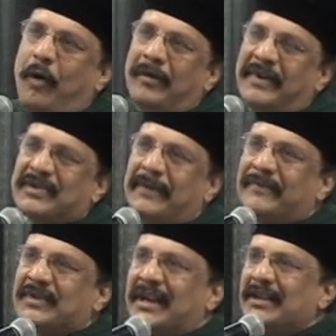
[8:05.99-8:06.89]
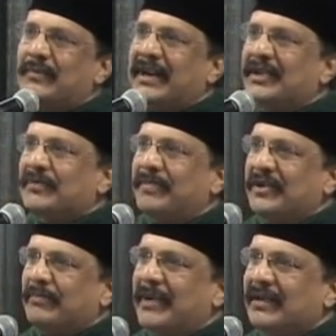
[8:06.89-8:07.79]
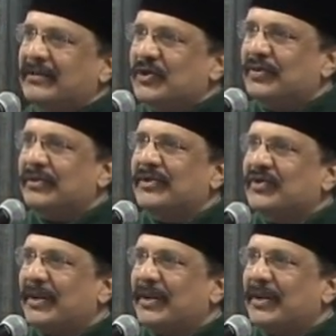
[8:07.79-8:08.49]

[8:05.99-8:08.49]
always emphasize when I speak to medical students